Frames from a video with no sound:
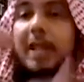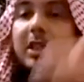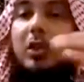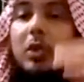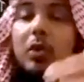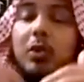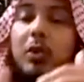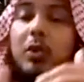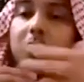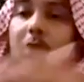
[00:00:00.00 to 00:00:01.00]
And you
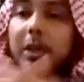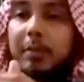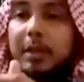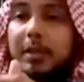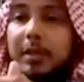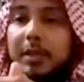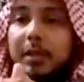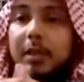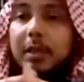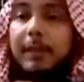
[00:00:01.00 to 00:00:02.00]
do the
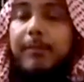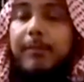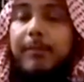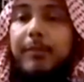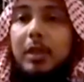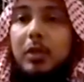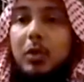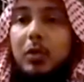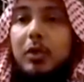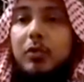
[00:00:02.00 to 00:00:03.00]
treatments.
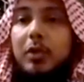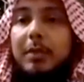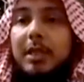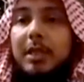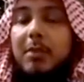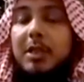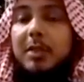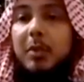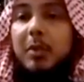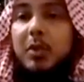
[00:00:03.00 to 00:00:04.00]
You do the treatments as much
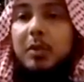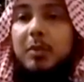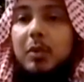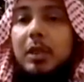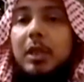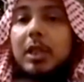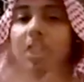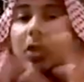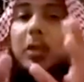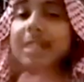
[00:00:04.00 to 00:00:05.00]
as possible.
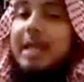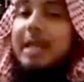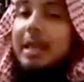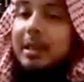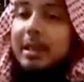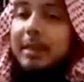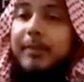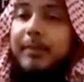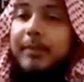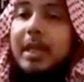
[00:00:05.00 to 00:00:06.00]
You intend
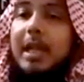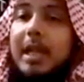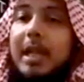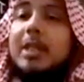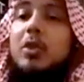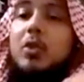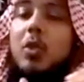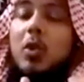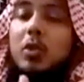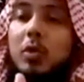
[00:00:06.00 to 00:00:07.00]
them, and you
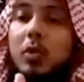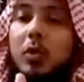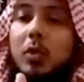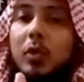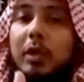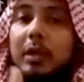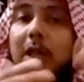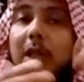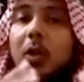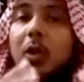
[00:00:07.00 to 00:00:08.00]
talk to
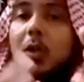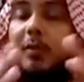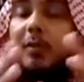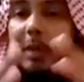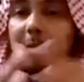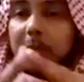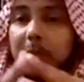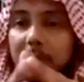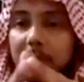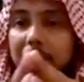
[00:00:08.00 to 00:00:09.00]
their close
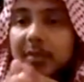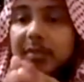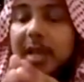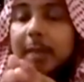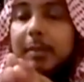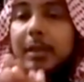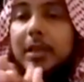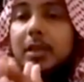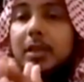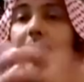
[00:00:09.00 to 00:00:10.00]
people, i.e. the
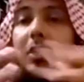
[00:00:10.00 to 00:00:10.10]
families,